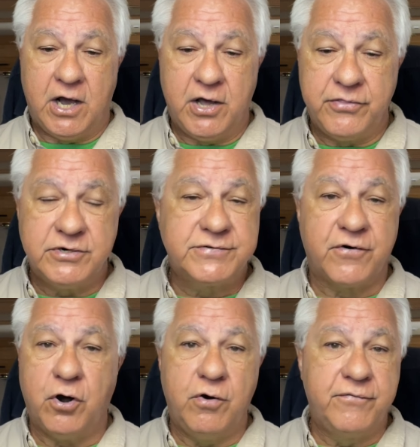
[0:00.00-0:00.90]
others
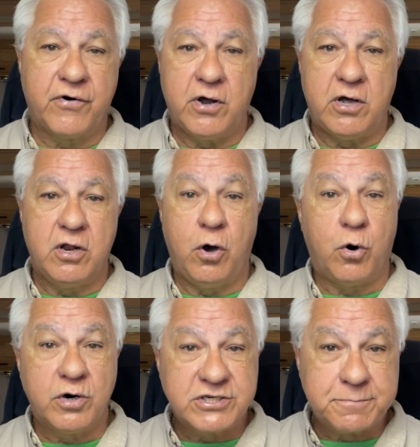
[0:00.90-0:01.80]
for overall
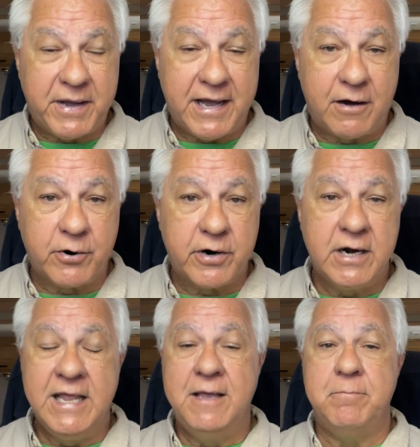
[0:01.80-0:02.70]

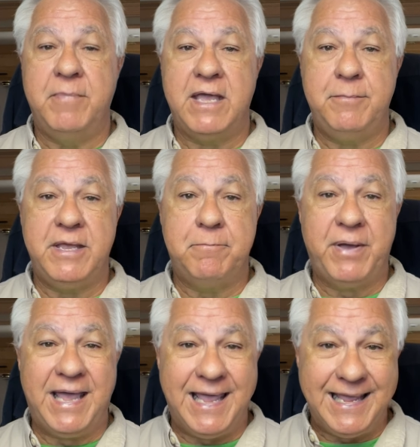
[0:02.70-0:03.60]
horsepower, maybe
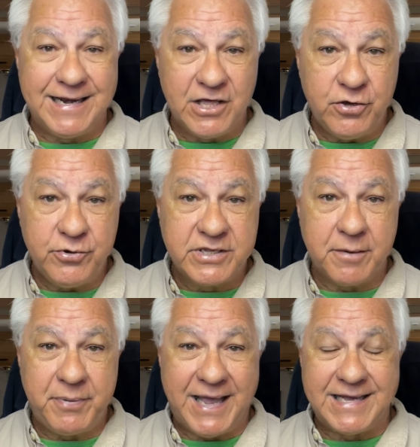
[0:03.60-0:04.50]
payload
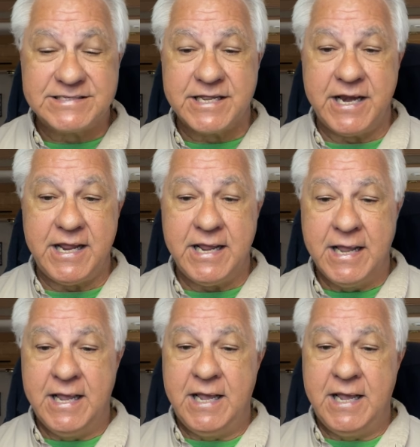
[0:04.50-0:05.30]
capacity.